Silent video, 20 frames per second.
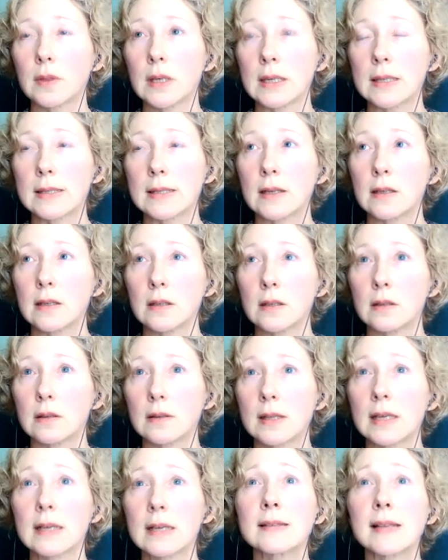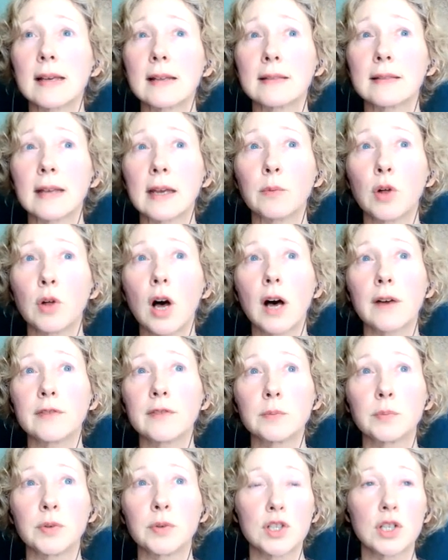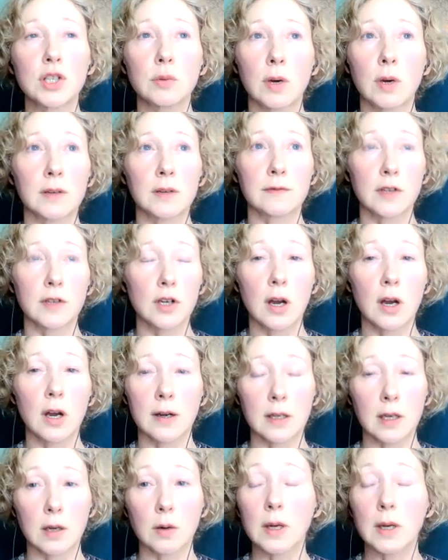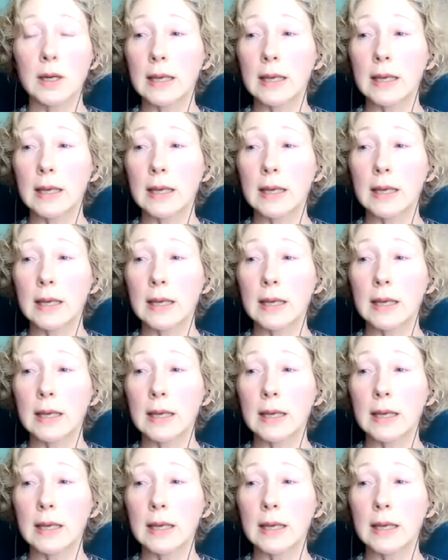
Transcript: things that things that they will often put you on for cardio.